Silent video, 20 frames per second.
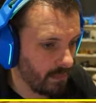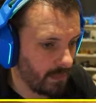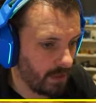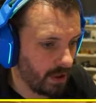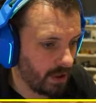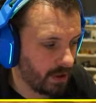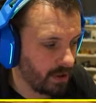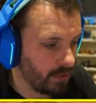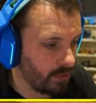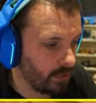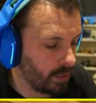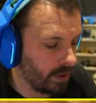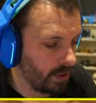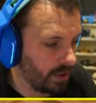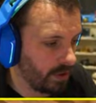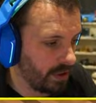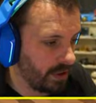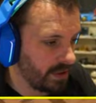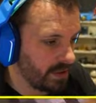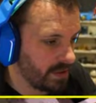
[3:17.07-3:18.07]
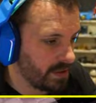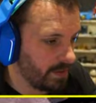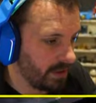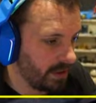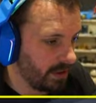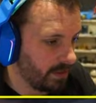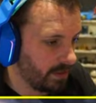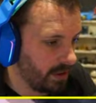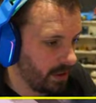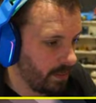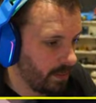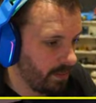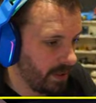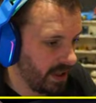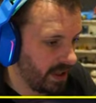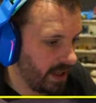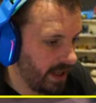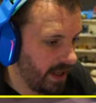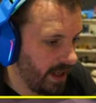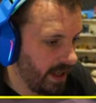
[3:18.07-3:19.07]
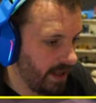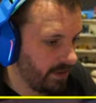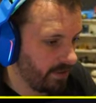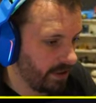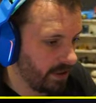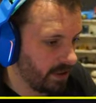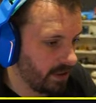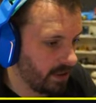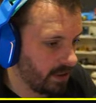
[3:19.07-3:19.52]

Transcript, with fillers: Because we're going to need to build a big area